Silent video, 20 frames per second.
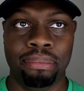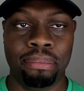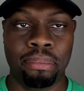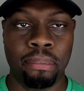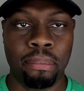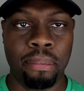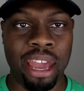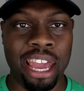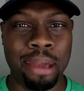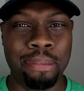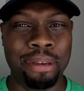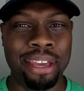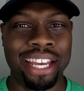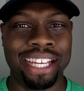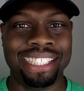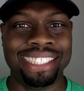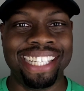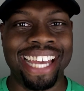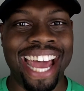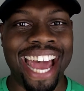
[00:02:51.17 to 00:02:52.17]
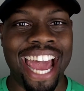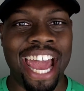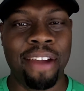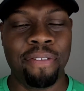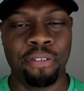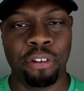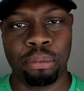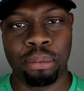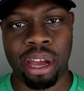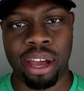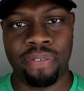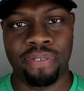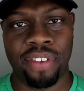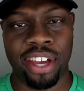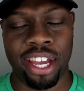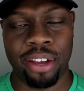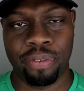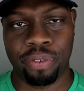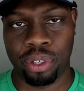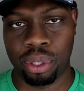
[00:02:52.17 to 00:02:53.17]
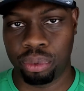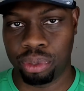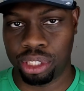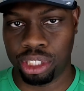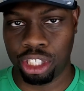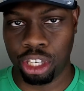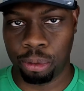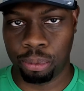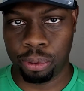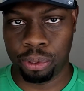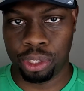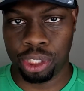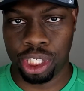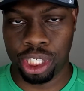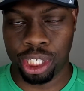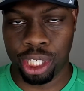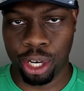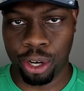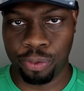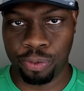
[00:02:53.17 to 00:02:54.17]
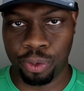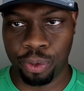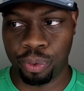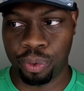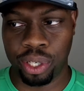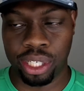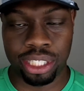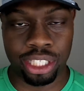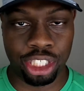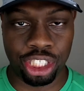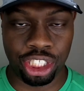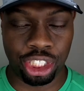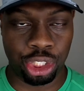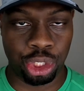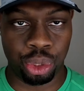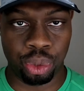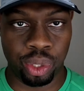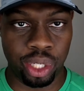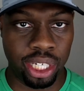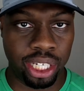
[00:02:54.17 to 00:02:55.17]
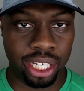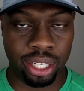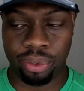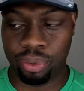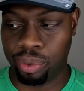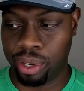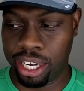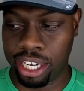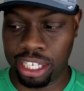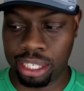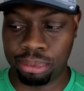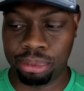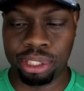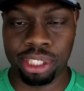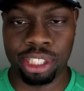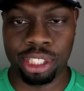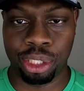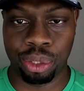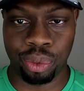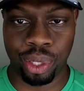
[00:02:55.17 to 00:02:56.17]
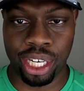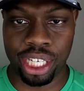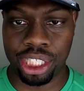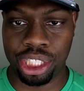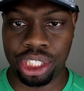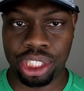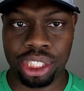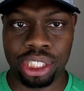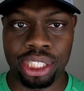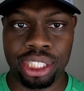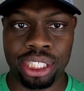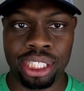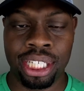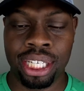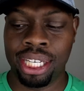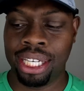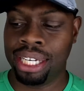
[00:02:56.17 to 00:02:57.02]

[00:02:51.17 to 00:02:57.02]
maybe a tie for my favorite with Topo Chico, for one to just drink in random situations.